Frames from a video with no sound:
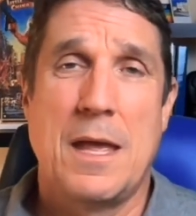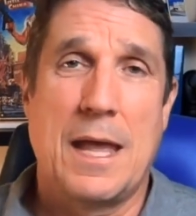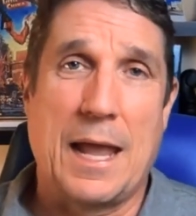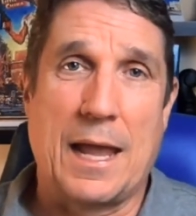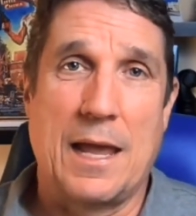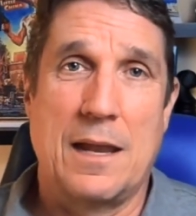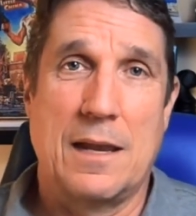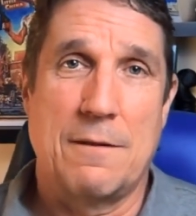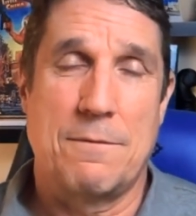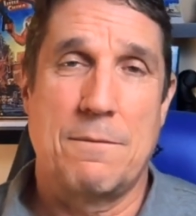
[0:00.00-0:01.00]
And
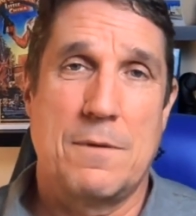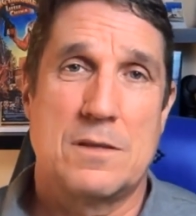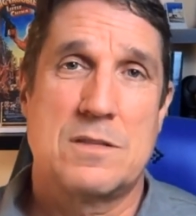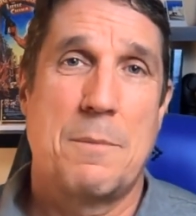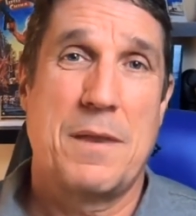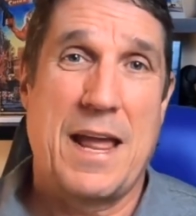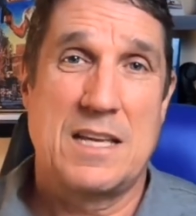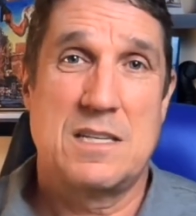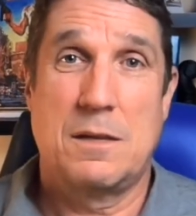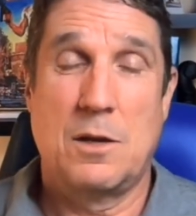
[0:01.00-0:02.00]
if something
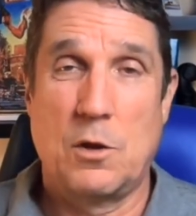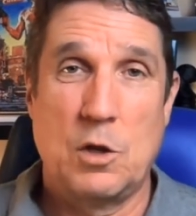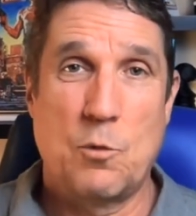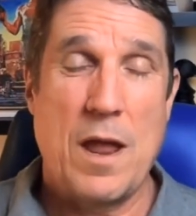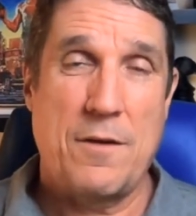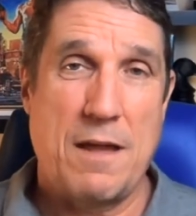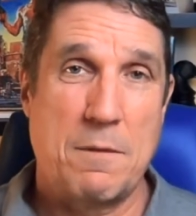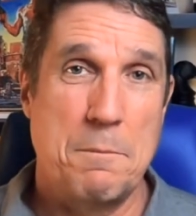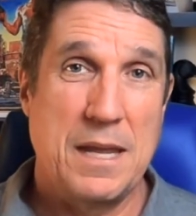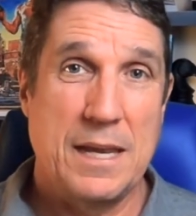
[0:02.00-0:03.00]
has to, you'd rather have a
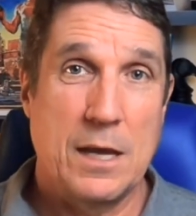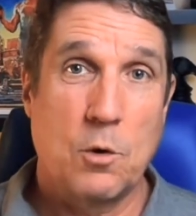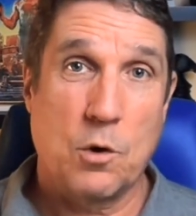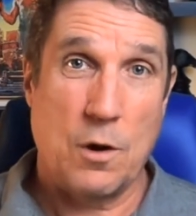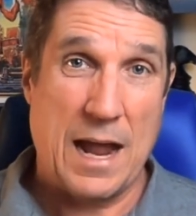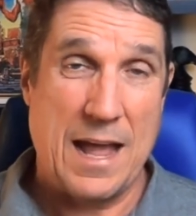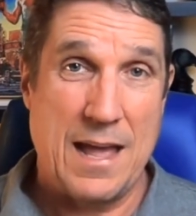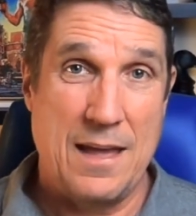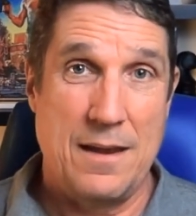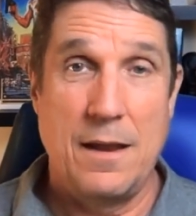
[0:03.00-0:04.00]
mediocre
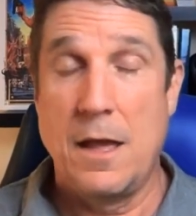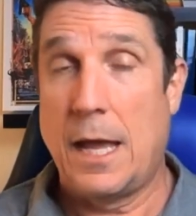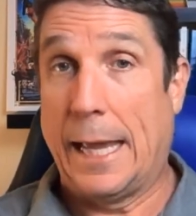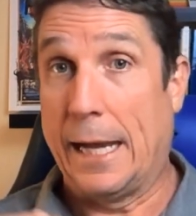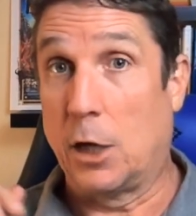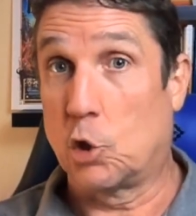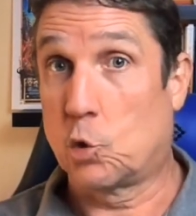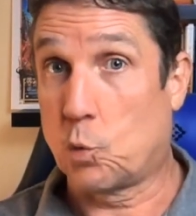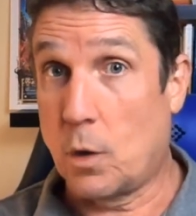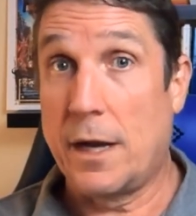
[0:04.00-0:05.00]
ad and a
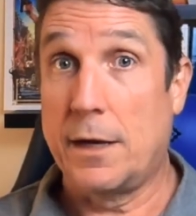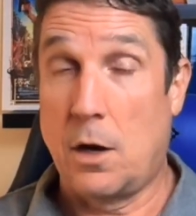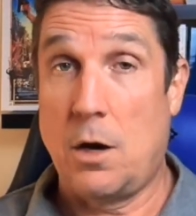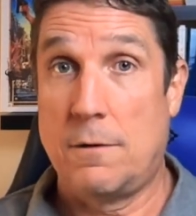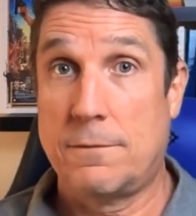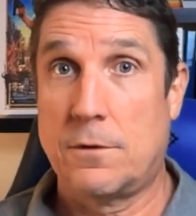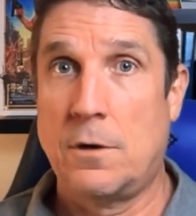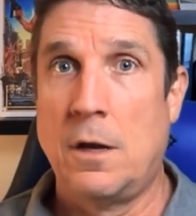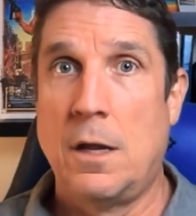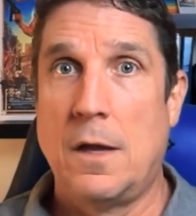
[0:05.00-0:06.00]
great offer
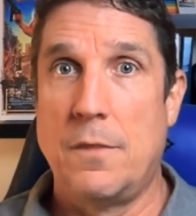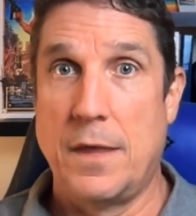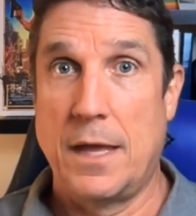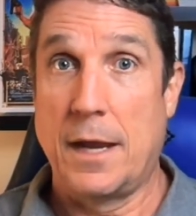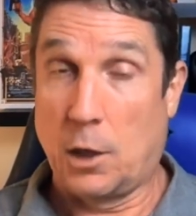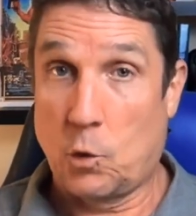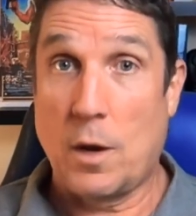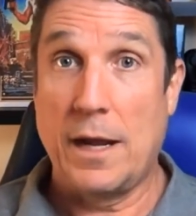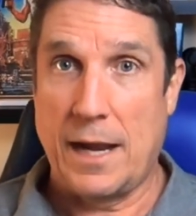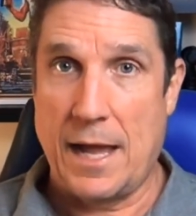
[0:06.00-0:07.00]
than a
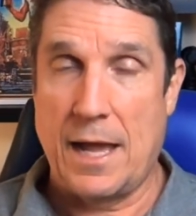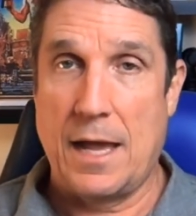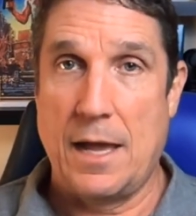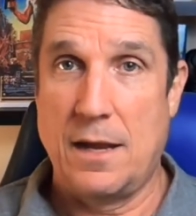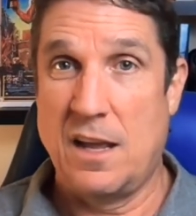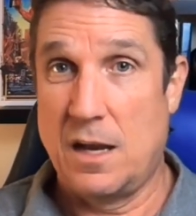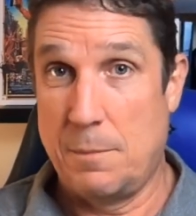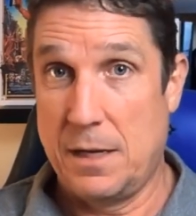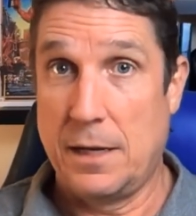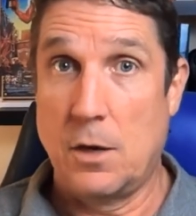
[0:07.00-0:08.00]
great ad and a
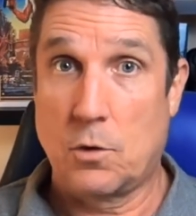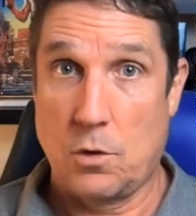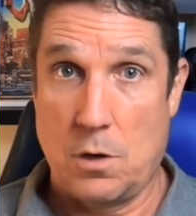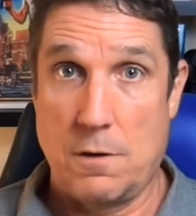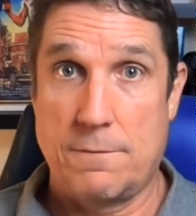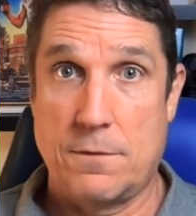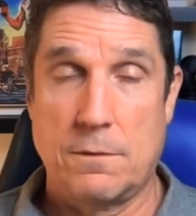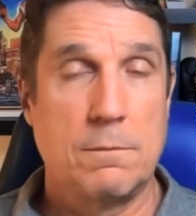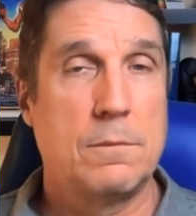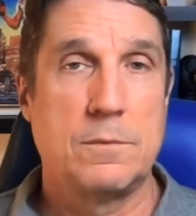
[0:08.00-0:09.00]
mediocre offer,
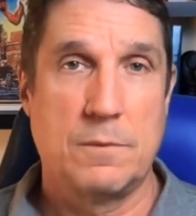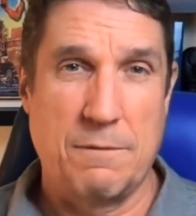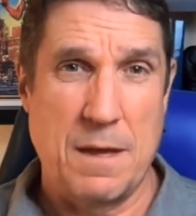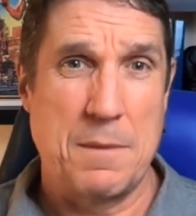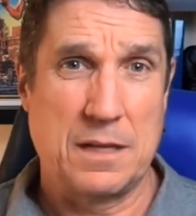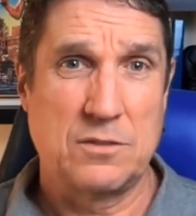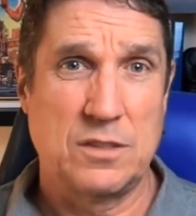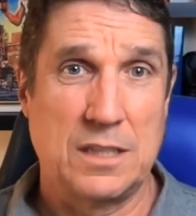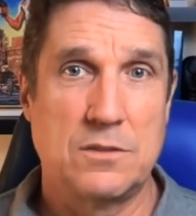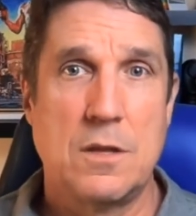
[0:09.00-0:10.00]
if that makes
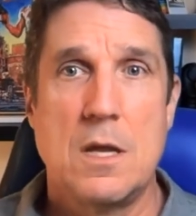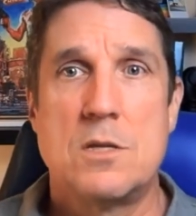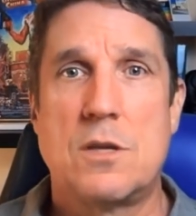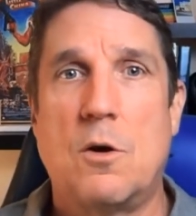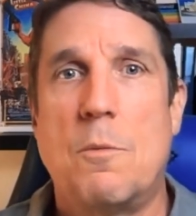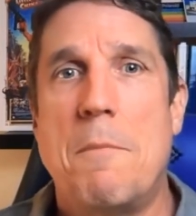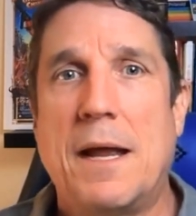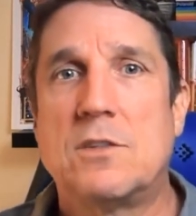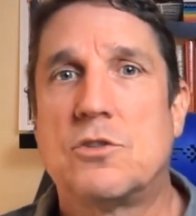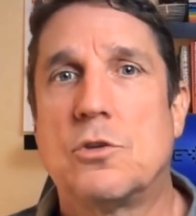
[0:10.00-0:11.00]
sense. So
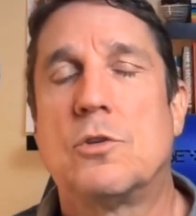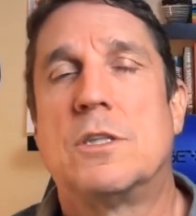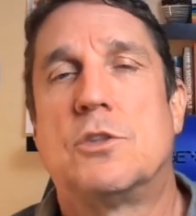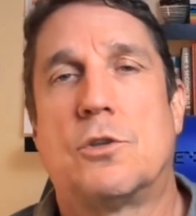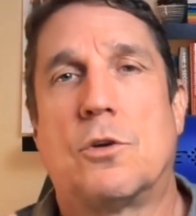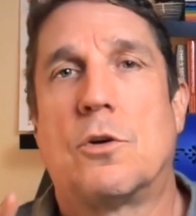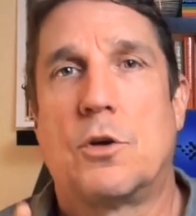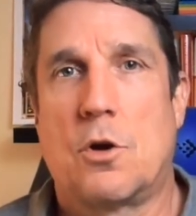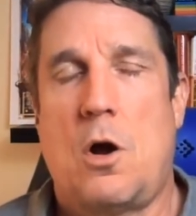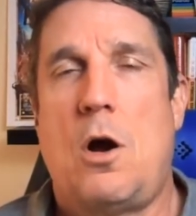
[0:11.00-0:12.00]
make sure that
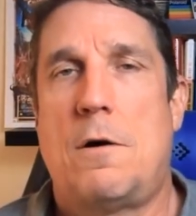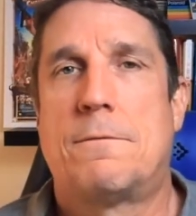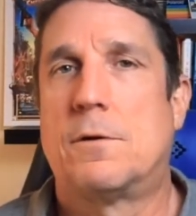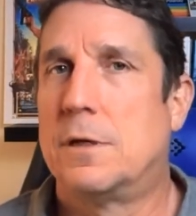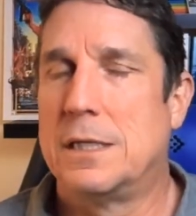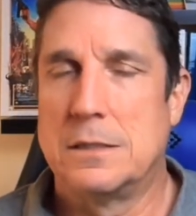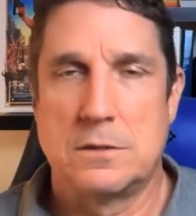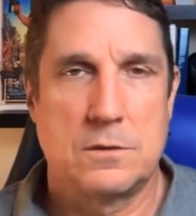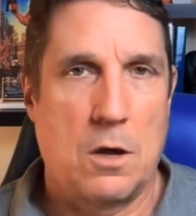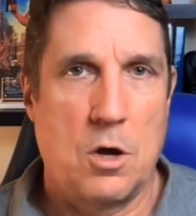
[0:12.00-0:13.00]
your offer
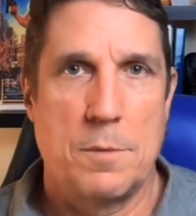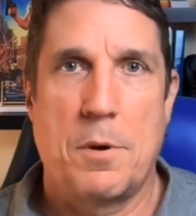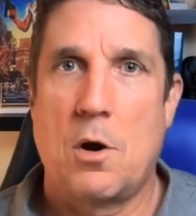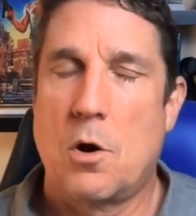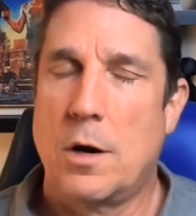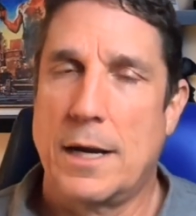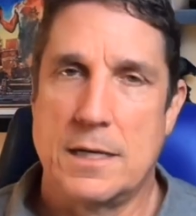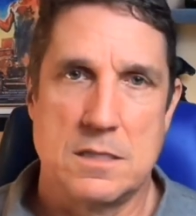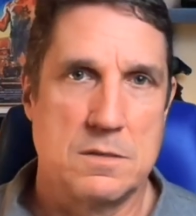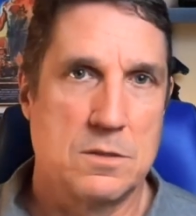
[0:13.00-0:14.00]
is on par and
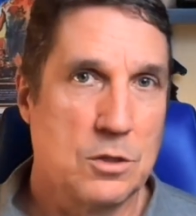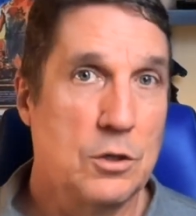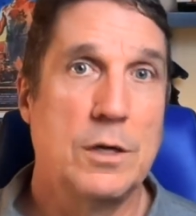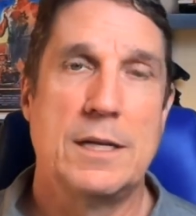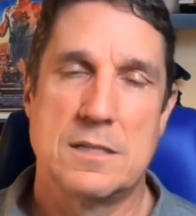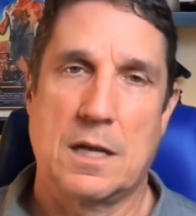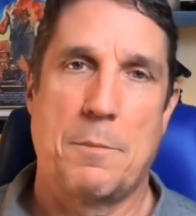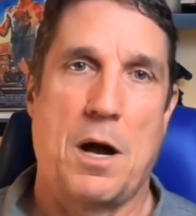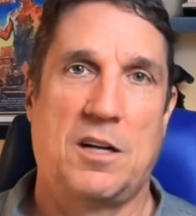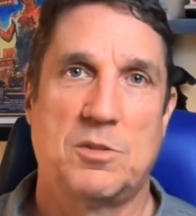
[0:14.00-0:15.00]
is as good as it could
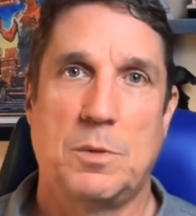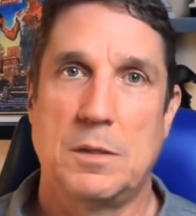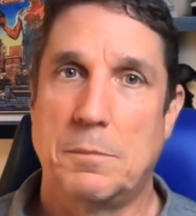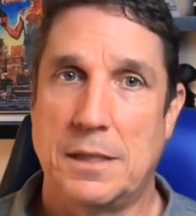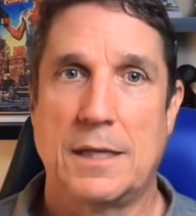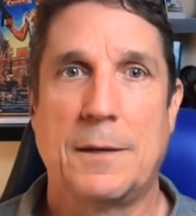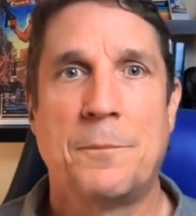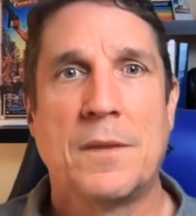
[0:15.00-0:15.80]
possibly be.